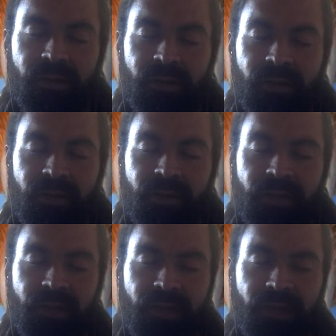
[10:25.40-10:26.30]

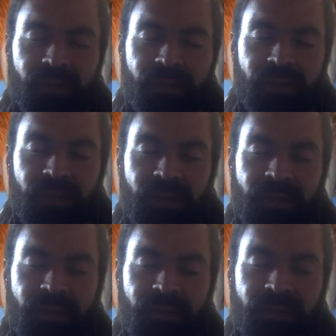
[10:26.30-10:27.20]
noticing the
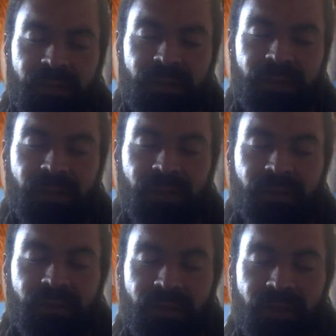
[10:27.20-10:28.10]
emptiness that
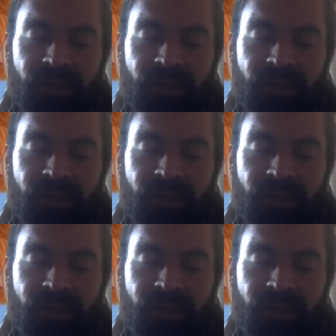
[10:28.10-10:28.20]
receives the